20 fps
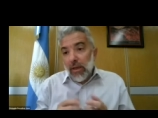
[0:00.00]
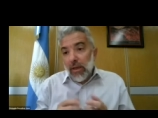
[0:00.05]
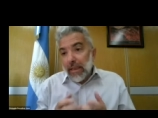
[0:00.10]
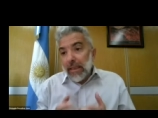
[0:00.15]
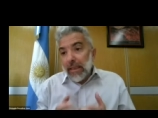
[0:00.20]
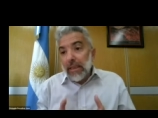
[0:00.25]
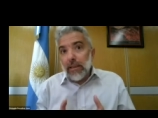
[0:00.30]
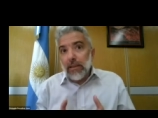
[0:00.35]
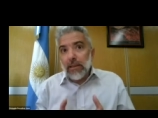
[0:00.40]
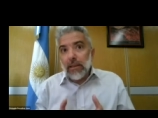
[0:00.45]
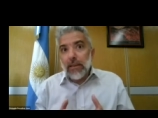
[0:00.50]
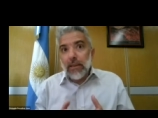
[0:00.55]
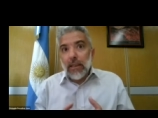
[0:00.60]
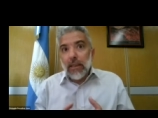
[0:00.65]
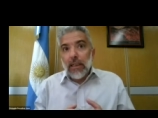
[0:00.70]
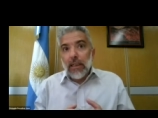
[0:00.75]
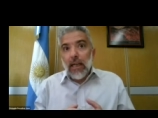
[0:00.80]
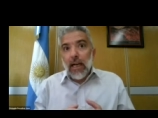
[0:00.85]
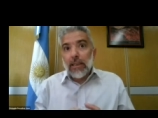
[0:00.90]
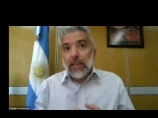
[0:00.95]
were needed,
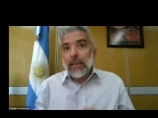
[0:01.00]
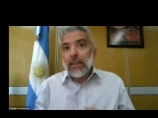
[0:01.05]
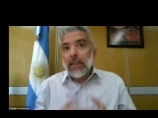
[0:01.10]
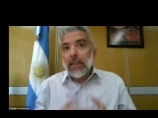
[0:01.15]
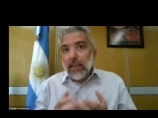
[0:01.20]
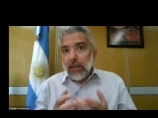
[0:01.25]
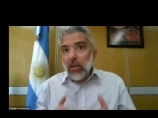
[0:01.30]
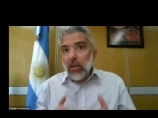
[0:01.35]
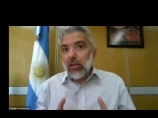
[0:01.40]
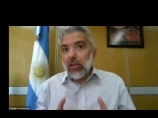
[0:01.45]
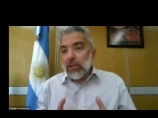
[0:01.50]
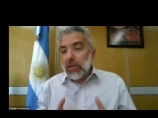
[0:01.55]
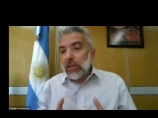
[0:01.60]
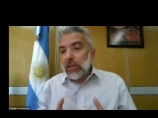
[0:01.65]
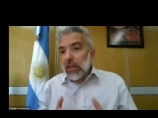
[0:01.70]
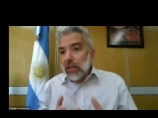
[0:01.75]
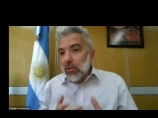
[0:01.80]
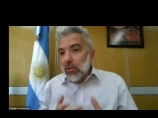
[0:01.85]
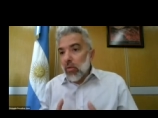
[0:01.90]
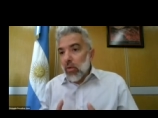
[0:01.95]
and in this
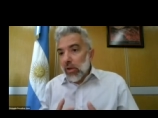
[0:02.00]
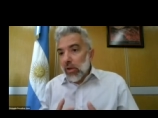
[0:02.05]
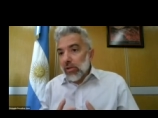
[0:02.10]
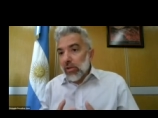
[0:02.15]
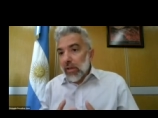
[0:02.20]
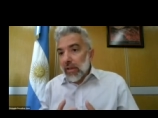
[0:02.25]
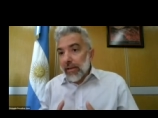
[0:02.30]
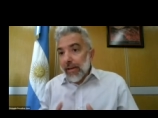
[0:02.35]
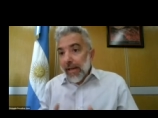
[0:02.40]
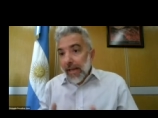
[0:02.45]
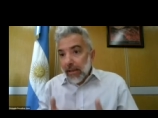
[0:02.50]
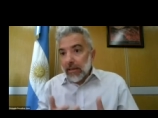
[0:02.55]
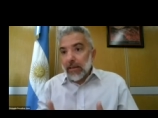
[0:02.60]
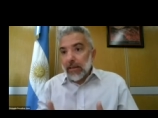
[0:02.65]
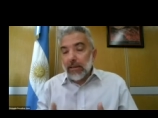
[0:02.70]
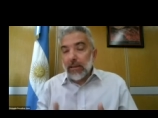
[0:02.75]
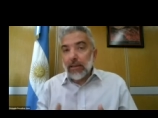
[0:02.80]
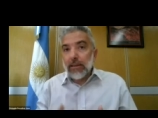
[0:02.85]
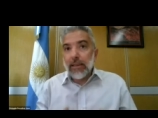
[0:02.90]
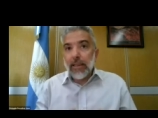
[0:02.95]
context it was
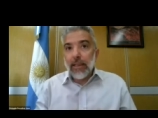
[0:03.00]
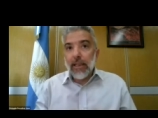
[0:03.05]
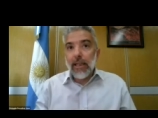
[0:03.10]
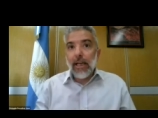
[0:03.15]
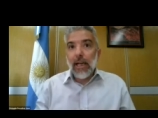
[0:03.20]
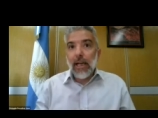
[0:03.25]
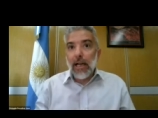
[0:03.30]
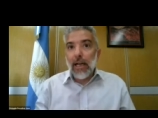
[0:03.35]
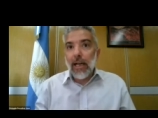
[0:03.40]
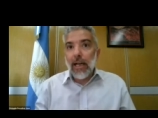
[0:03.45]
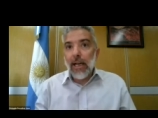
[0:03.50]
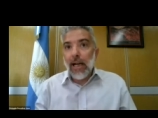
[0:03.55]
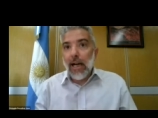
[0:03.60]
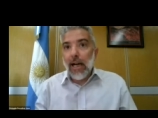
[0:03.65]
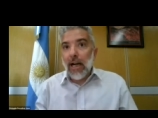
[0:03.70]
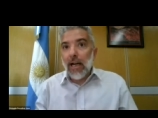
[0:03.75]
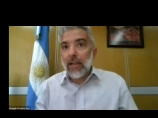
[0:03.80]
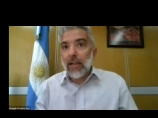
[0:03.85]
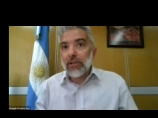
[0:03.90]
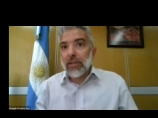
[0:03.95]
created the
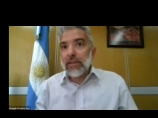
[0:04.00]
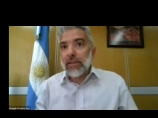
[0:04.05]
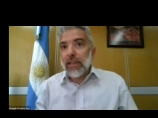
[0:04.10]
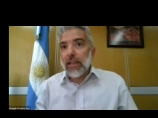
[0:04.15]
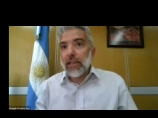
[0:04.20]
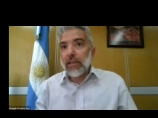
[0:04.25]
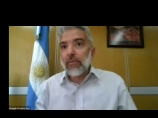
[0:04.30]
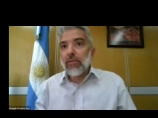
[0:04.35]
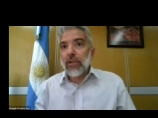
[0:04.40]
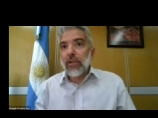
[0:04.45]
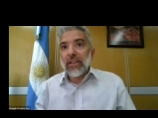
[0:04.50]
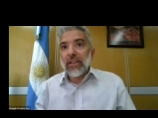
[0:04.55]
uh, Argentine